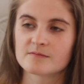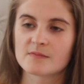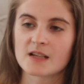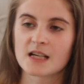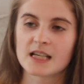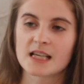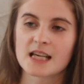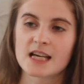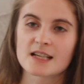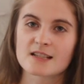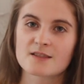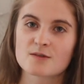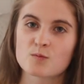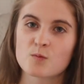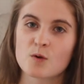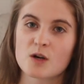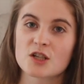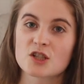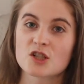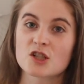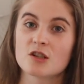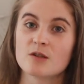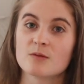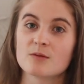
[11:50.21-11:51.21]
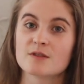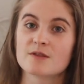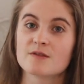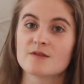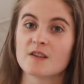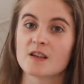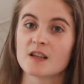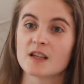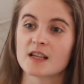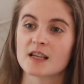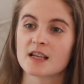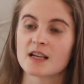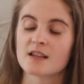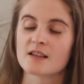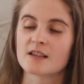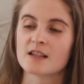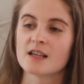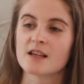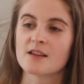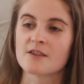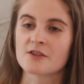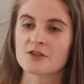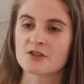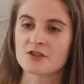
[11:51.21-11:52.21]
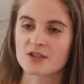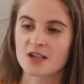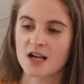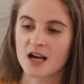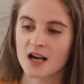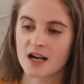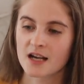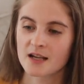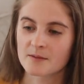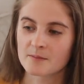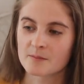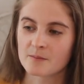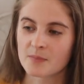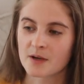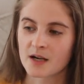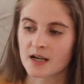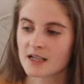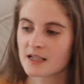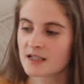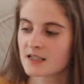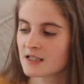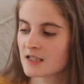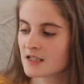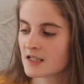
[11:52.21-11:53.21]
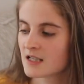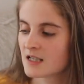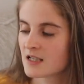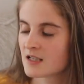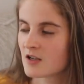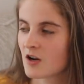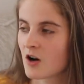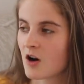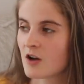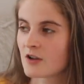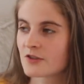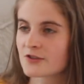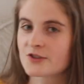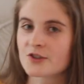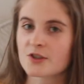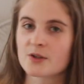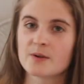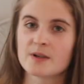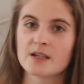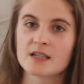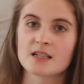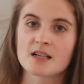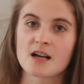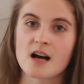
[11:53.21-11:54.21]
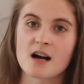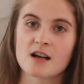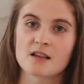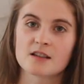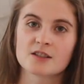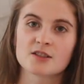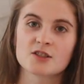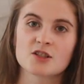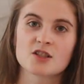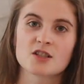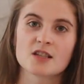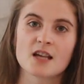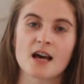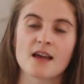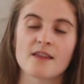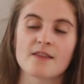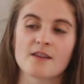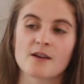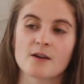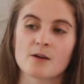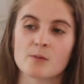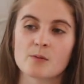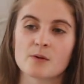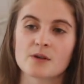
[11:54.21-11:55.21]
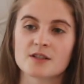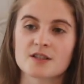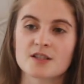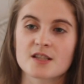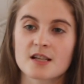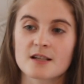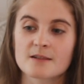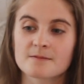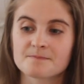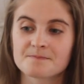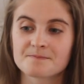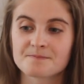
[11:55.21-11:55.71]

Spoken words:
I guess, what she was feeling on the other side, but also acknowledged that there was